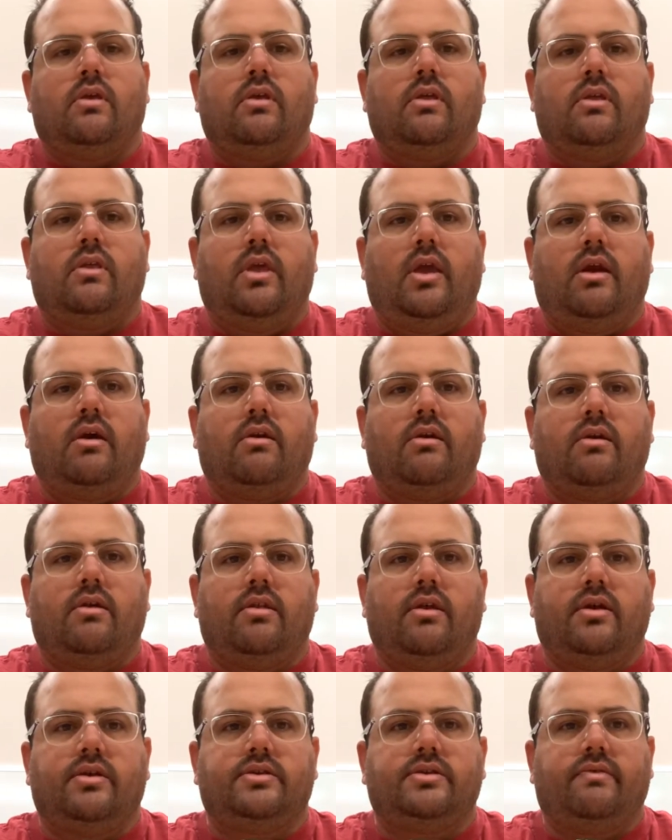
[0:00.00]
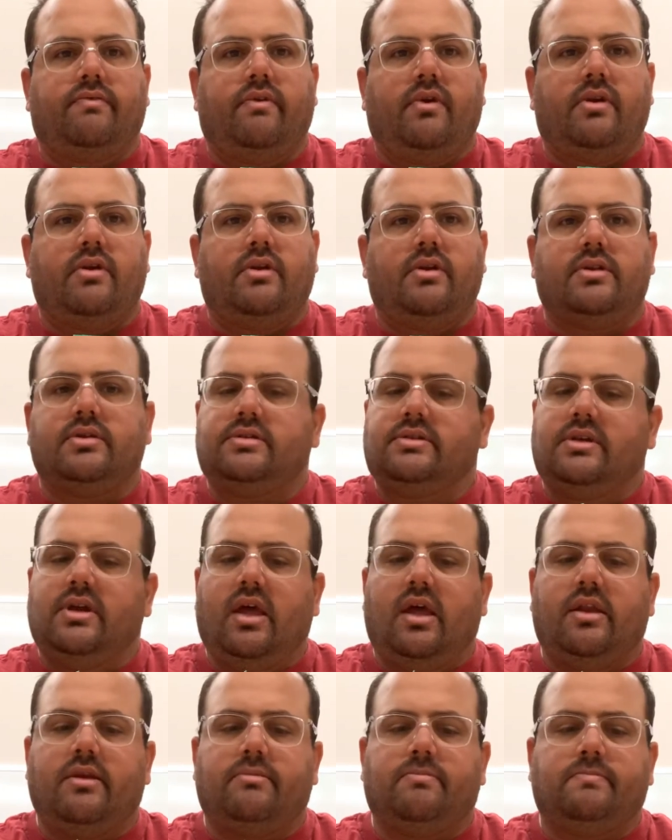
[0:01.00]
there's the front. It's
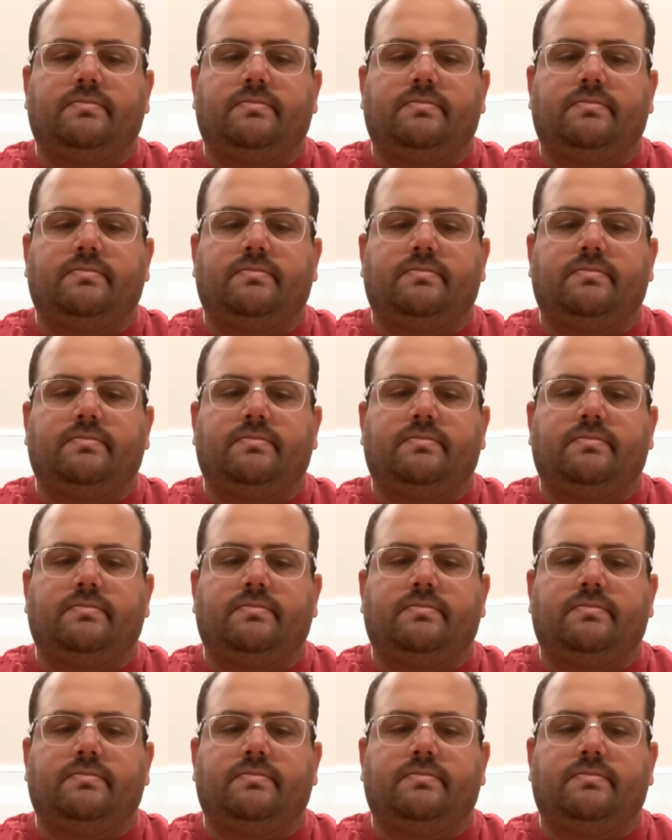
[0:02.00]
done.